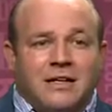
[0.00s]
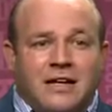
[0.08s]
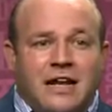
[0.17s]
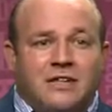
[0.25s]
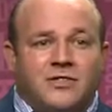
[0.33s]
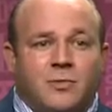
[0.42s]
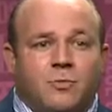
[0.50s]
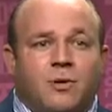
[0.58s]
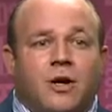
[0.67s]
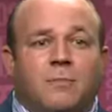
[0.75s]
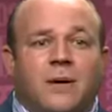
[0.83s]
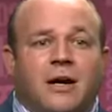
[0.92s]
Last up, we
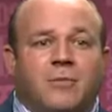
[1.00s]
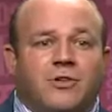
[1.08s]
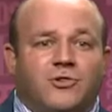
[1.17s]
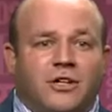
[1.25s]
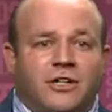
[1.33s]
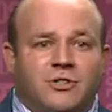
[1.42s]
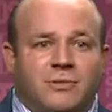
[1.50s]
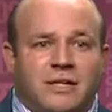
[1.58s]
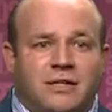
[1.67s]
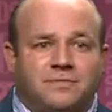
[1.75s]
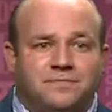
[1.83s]
got Paramount Trade in Jamaica.